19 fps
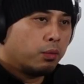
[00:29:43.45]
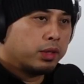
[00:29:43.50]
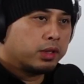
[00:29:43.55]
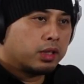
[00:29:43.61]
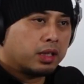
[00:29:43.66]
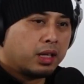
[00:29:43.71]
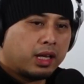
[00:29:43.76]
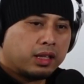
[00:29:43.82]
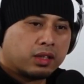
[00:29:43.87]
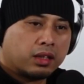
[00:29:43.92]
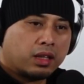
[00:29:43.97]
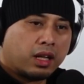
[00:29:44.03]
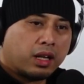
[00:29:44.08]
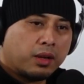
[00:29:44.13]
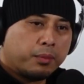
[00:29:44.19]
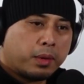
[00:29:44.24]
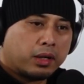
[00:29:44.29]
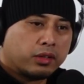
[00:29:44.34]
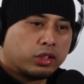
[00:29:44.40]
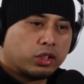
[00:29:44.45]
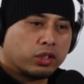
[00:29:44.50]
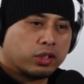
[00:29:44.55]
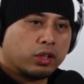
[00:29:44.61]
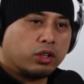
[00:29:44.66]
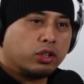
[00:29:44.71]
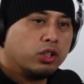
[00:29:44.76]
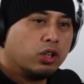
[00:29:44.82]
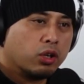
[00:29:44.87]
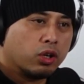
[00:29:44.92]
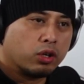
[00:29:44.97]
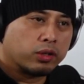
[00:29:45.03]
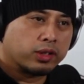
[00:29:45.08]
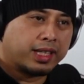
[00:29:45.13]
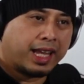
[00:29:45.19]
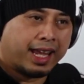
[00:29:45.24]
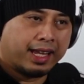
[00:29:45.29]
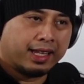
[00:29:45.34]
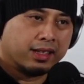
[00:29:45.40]
It's a lot about your
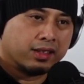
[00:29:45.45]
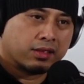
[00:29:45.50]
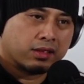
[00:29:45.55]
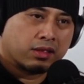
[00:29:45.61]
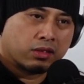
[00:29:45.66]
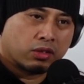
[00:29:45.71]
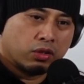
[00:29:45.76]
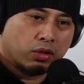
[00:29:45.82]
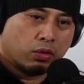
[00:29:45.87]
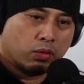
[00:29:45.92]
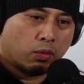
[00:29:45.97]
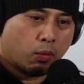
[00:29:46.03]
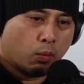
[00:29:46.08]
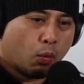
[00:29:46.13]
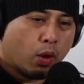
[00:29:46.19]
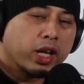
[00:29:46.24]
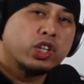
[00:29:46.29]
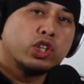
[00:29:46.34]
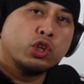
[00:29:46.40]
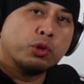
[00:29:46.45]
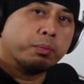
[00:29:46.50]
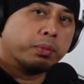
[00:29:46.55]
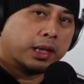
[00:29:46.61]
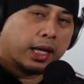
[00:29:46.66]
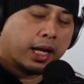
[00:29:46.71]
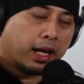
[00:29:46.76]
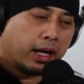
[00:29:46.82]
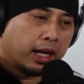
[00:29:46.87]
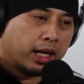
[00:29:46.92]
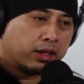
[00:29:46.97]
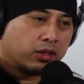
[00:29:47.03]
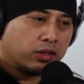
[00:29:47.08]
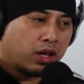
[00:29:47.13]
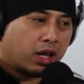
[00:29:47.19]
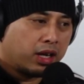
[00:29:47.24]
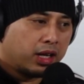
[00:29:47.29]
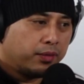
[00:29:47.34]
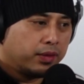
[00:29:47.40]
tastes too. What you play. It's
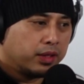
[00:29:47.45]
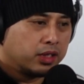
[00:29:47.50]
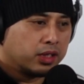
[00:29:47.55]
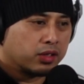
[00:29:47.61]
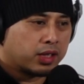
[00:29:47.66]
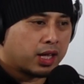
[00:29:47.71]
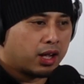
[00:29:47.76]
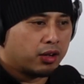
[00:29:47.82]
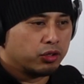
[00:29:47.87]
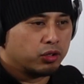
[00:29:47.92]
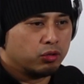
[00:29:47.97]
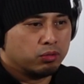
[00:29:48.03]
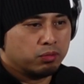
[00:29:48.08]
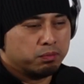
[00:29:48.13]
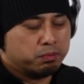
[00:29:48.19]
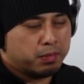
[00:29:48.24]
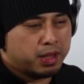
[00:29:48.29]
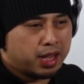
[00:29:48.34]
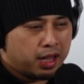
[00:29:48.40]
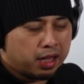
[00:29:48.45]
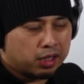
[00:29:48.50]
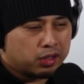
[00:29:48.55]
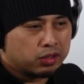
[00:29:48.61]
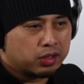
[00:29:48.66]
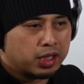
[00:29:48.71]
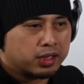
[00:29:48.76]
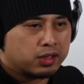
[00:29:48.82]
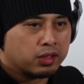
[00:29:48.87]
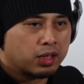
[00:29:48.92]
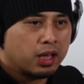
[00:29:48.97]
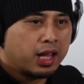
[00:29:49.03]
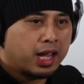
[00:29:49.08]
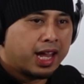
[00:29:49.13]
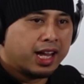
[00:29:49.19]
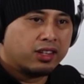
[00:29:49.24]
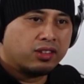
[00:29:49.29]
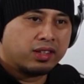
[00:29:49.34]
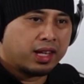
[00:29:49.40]
not even just how you mix.
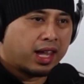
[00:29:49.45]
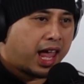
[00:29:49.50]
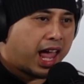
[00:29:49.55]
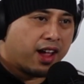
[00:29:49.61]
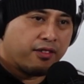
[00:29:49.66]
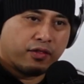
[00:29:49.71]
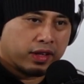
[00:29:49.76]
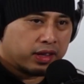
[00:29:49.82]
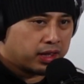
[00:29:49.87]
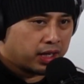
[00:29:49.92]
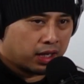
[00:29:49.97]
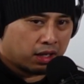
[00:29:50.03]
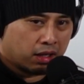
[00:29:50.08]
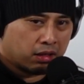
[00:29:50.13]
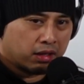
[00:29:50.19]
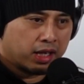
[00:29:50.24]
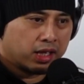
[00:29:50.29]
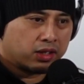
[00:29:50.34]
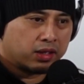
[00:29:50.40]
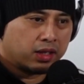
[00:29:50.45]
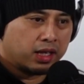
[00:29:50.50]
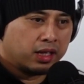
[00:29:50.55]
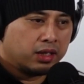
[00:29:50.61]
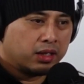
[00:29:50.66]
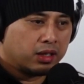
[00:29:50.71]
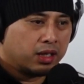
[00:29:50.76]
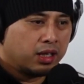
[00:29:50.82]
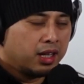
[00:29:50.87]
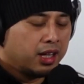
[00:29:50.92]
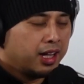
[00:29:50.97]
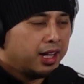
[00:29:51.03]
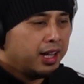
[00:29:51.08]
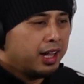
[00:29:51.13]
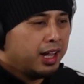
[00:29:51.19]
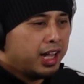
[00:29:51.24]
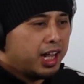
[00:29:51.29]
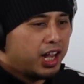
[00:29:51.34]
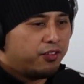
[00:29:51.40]
It's everything.
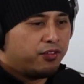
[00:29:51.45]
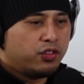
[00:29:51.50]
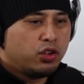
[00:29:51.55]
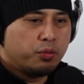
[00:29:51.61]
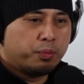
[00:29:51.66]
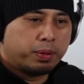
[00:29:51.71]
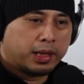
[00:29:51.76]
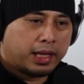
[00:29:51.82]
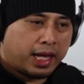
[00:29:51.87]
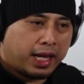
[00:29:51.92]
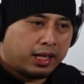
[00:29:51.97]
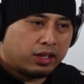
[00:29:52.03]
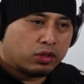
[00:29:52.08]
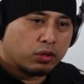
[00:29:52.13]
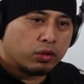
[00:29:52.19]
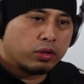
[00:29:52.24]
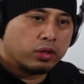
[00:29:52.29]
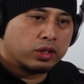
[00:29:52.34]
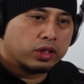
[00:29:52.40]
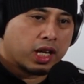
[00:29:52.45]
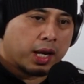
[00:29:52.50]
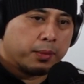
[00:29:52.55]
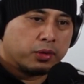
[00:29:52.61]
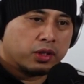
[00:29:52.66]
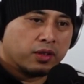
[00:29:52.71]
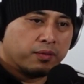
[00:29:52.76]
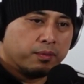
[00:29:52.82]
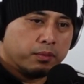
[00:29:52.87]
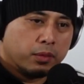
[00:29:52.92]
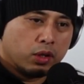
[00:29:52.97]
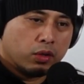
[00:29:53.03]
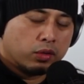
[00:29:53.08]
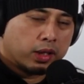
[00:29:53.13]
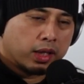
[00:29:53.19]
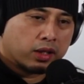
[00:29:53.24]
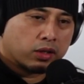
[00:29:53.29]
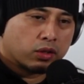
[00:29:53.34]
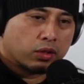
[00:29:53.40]
If you play certain types of
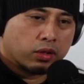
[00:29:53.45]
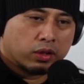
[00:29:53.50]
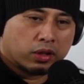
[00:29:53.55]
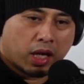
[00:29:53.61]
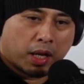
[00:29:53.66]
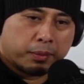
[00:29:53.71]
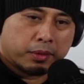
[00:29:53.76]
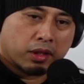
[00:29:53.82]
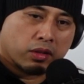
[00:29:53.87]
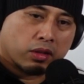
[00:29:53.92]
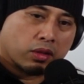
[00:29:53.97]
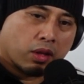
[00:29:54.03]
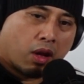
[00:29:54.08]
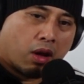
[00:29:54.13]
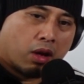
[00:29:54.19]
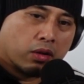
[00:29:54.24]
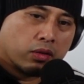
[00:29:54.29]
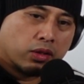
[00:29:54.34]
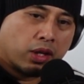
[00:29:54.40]
music, certain types of songs.